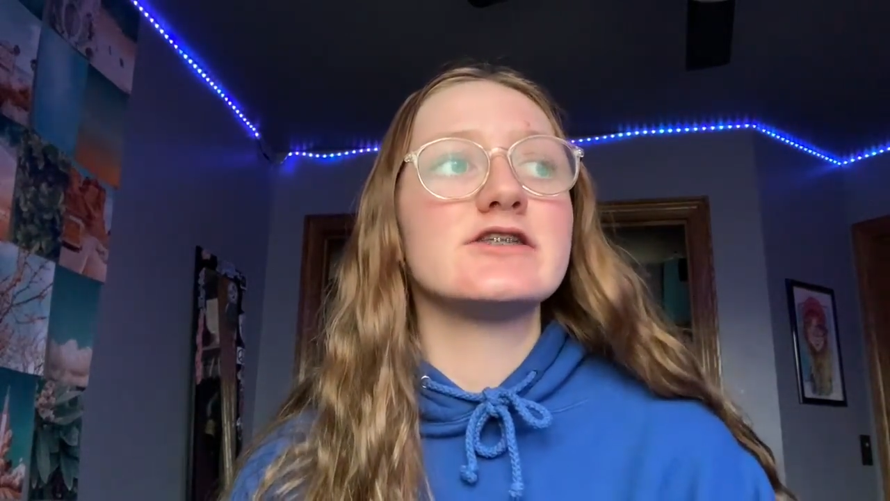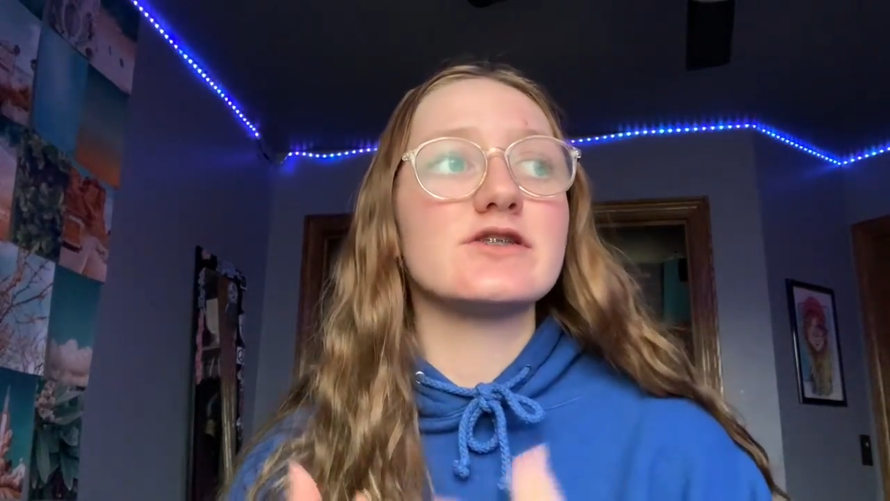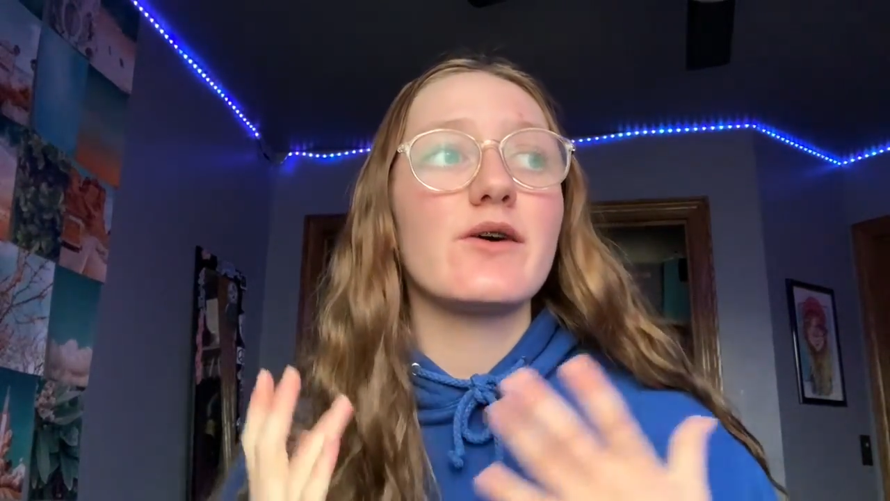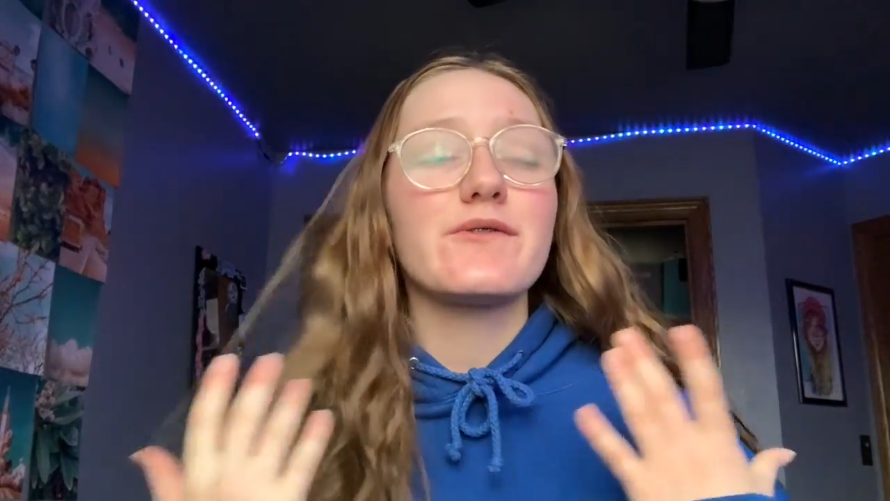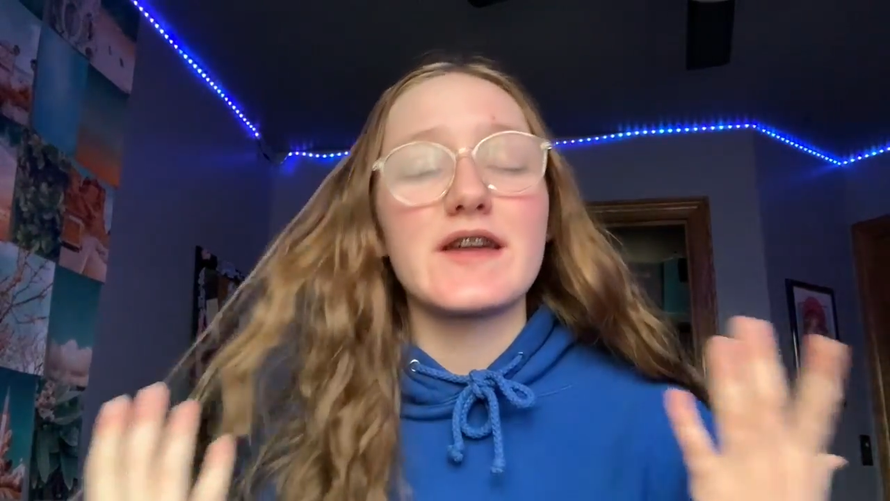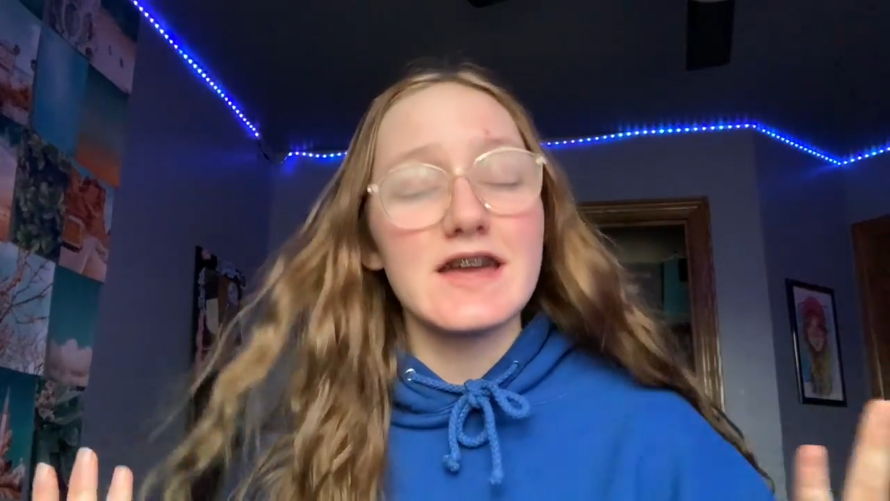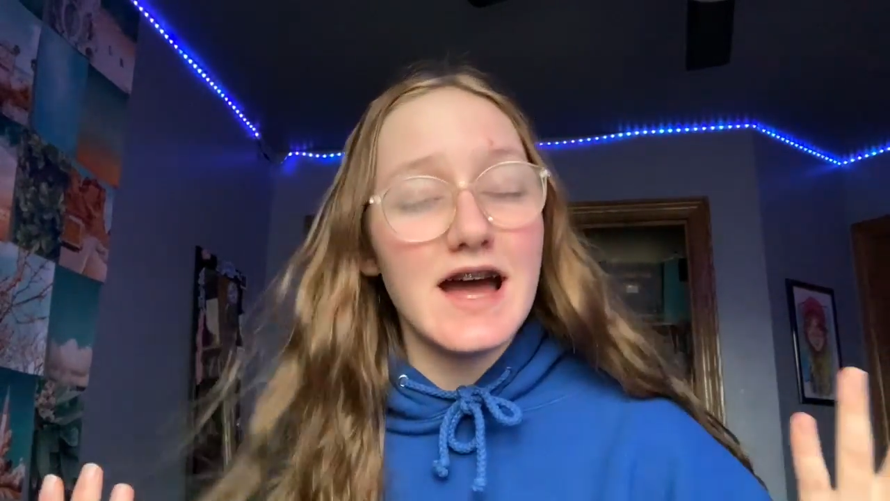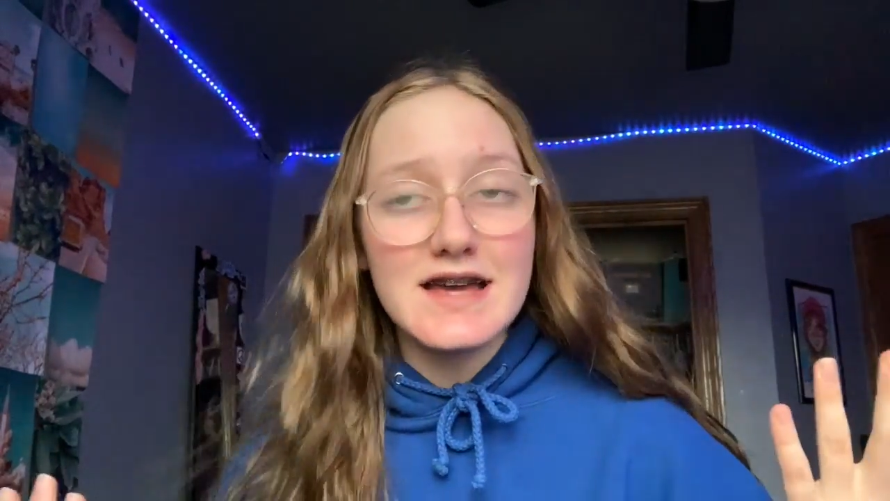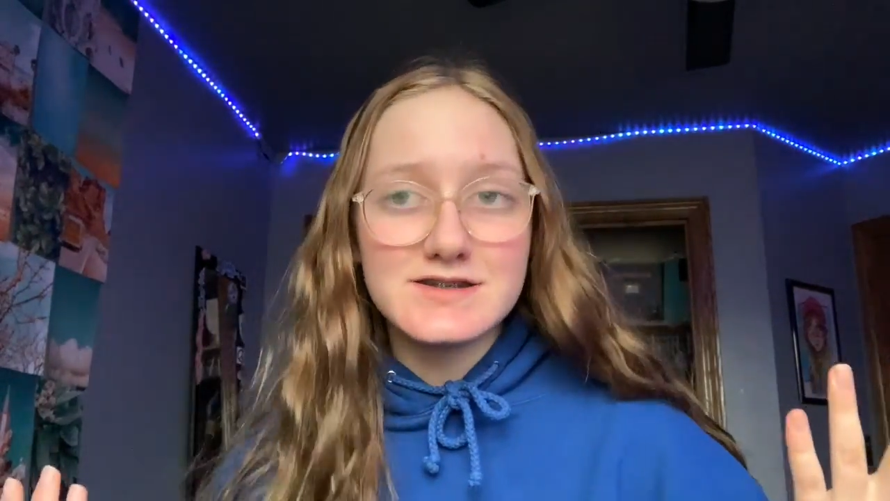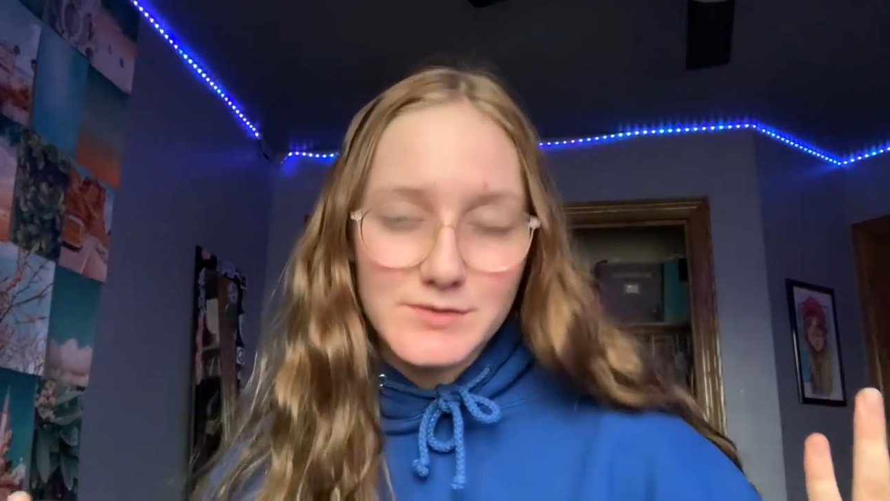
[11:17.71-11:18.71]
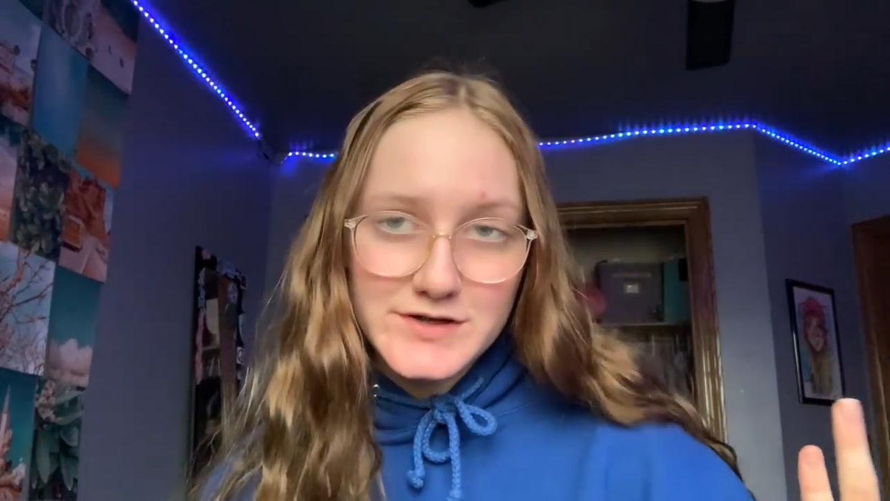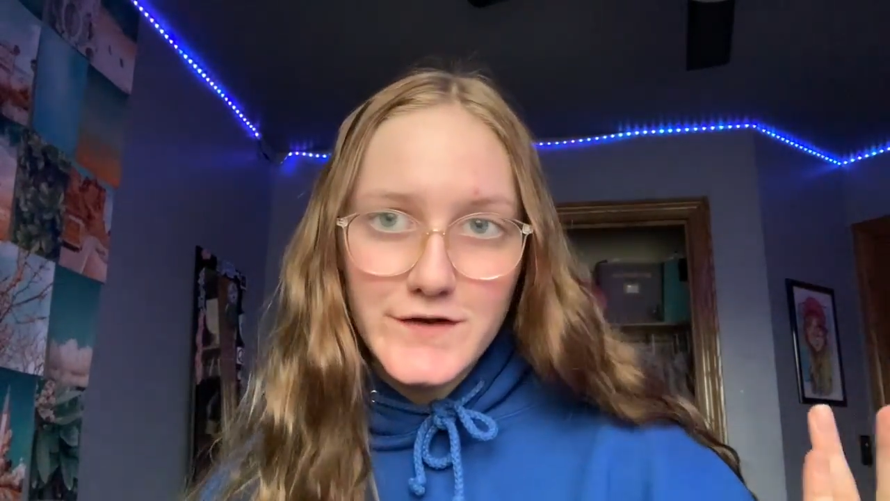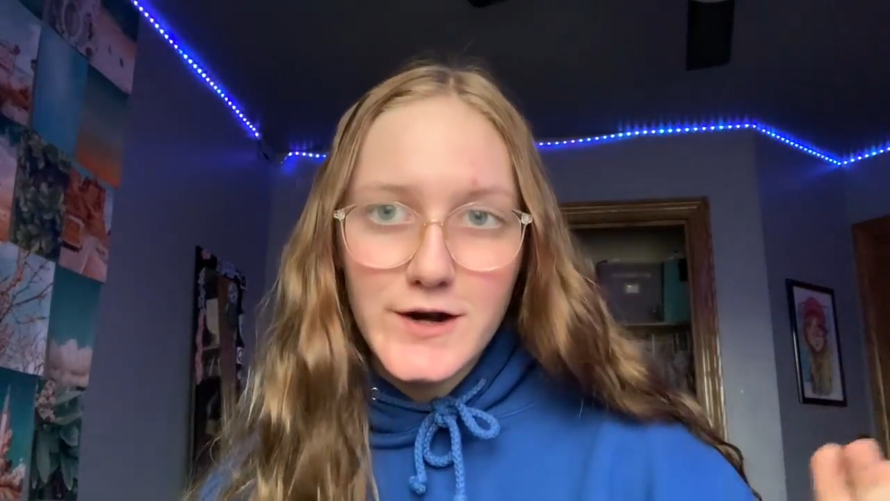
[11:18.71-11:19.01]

so thank you guys so much for